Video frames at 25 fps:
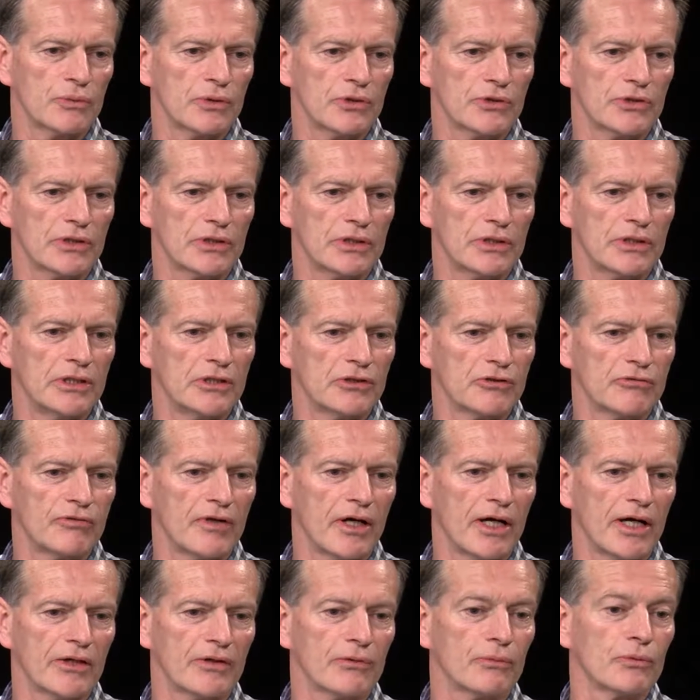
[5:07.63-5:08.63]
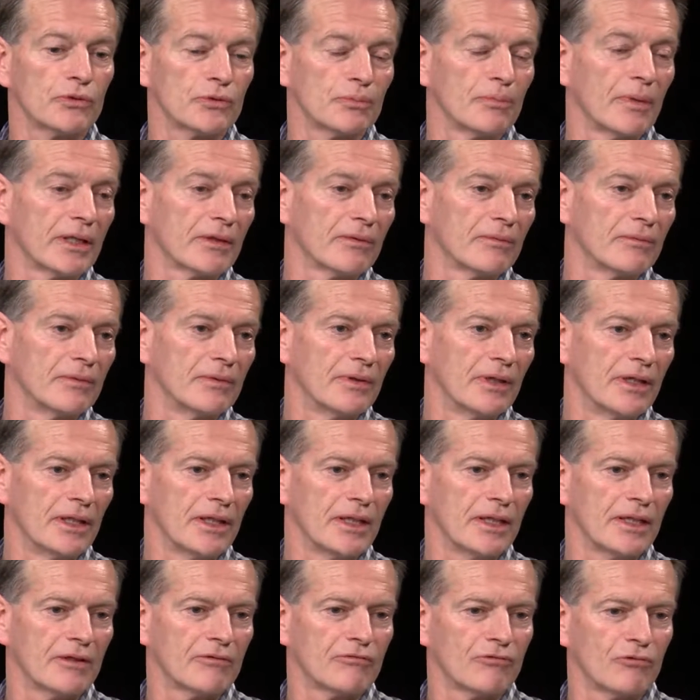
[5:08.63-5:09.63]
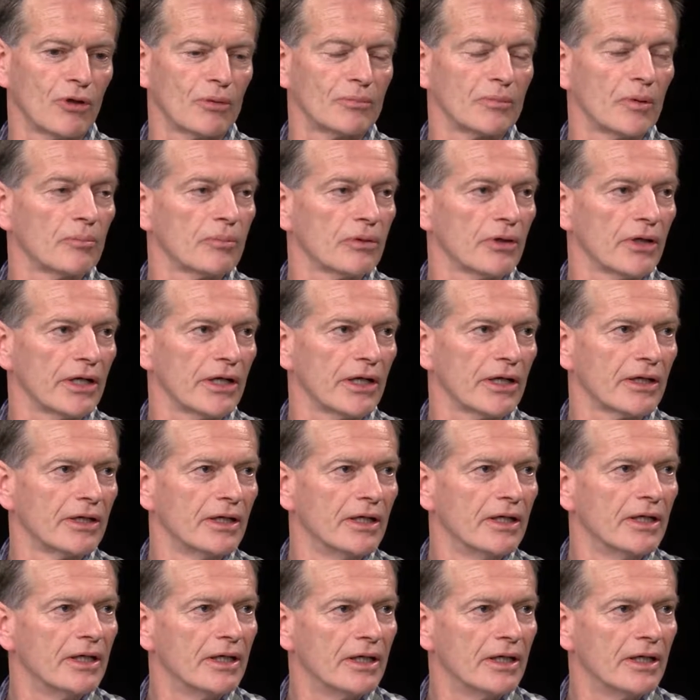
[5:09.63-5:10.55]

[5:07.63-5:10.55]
was his father was my former player,